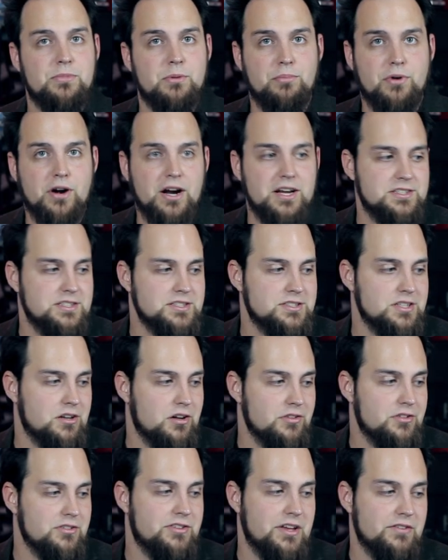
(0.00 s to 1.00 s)
the prices on
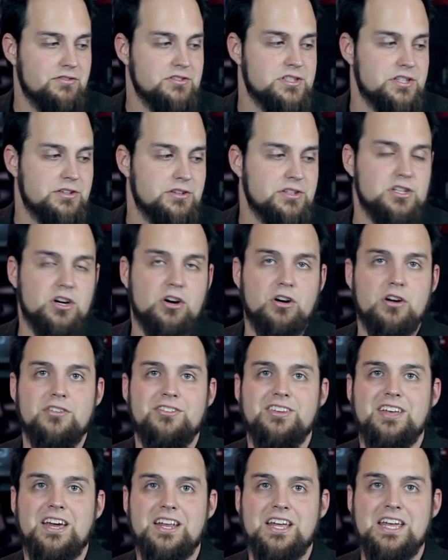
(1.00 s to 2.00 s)
all the 7 Series
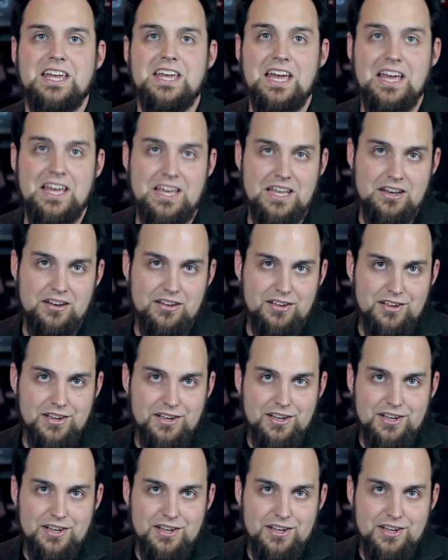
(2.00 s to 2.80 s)
cards yet again.